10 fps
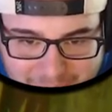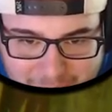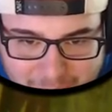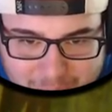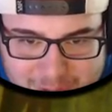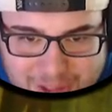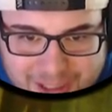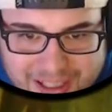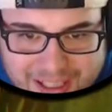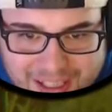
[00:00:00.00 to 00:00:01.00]
of gross
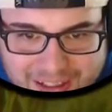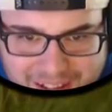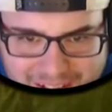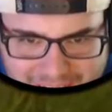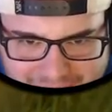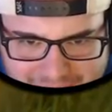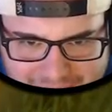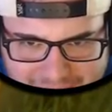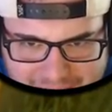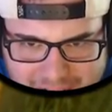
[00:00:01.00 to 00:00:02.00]
looking.
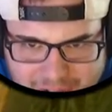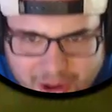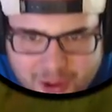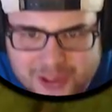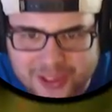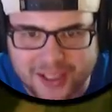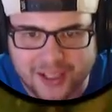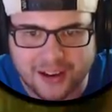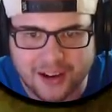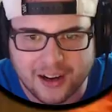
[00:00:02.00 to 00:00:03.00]
You're gross
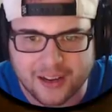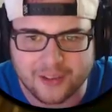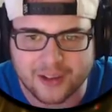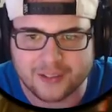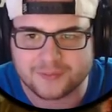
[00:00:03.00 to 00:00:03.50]
looking. All right, well.